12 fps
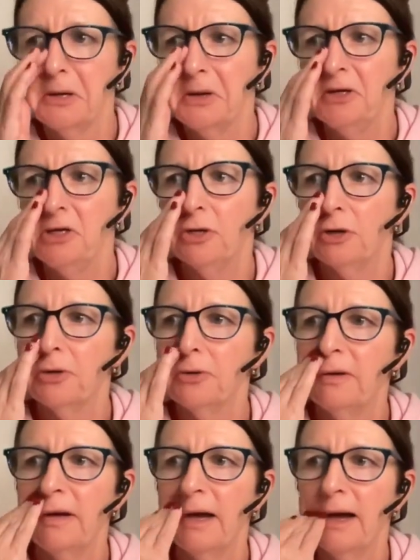
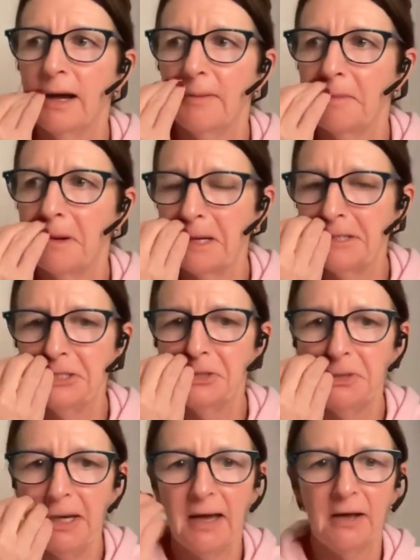I do
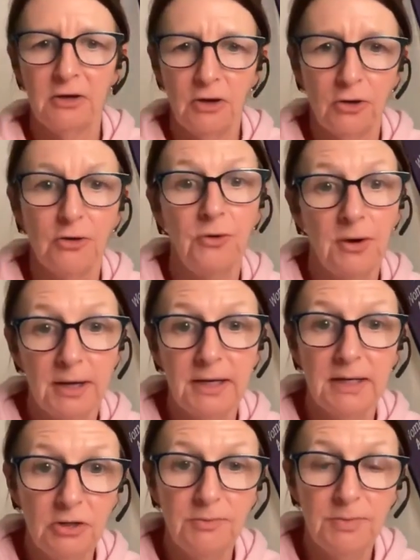now know I need
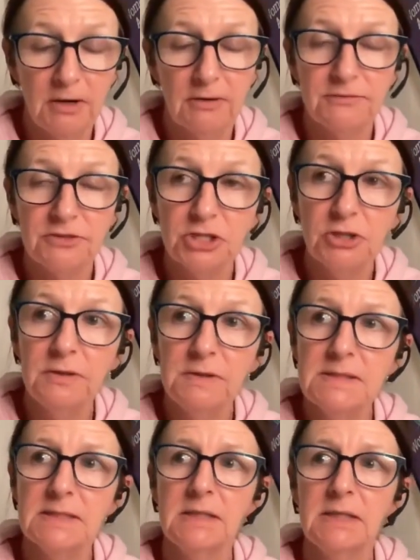a new pair of
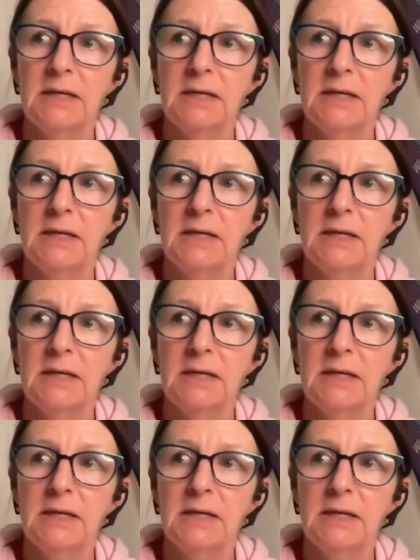shoes,